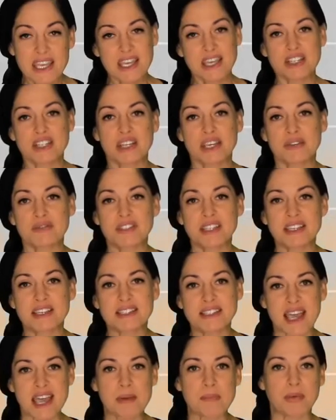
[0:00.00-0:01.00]
She gives the
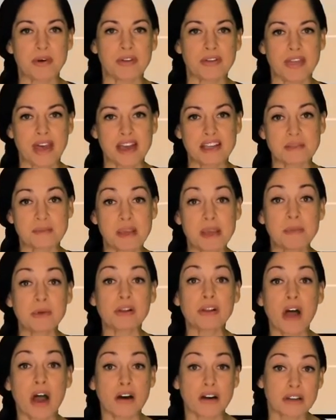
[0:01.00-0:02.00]
example that
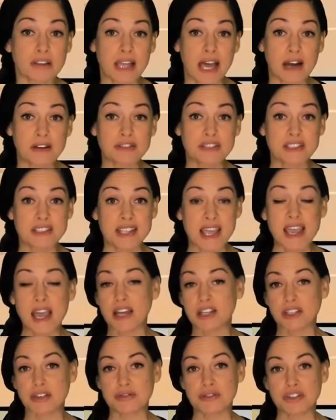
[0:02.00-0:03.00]
people are allowed to say
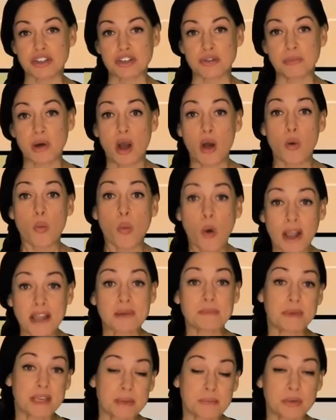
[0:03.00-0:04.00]
on YouTube,
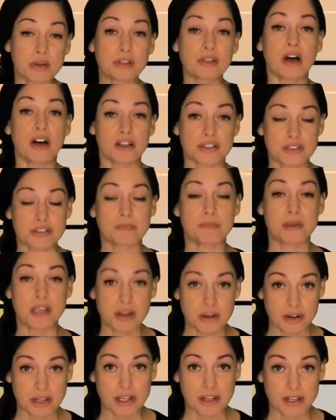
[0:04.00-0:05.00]
white people are
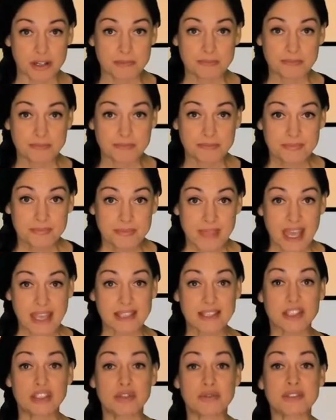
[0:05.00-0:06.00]
superior.
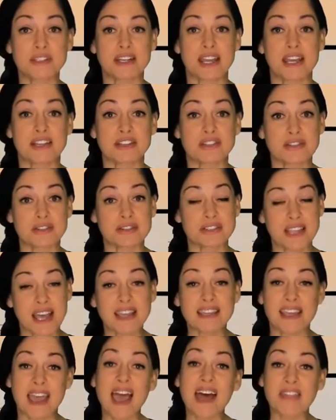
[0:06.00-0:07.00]
And Susan answers
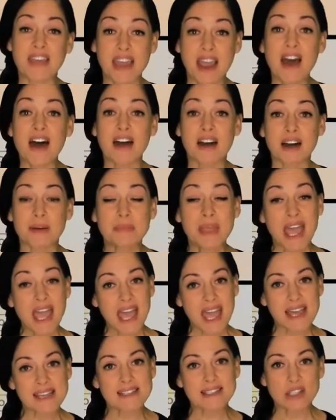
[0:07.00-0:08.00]
that, yeah, they are,
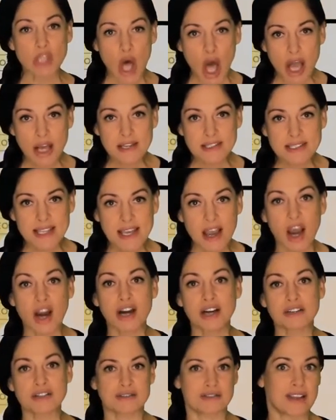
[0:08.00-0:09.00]
as long as they
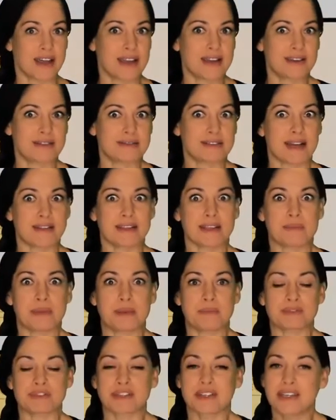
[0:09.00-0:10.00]
aren't like telling
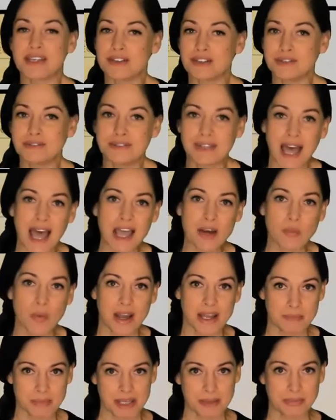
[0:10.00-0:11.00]
people to kill
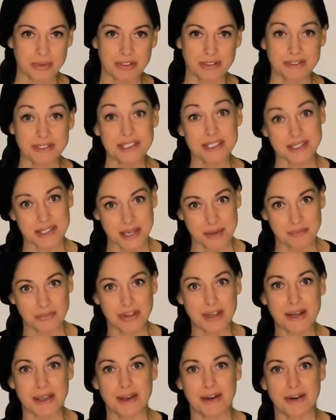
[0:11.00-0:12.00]
non-white people in the same
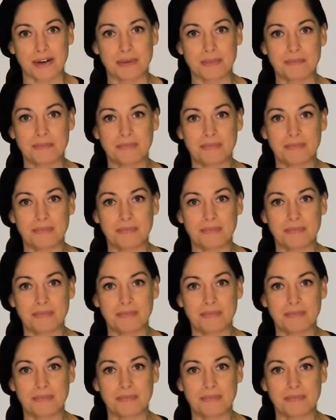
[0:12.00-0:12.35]
video.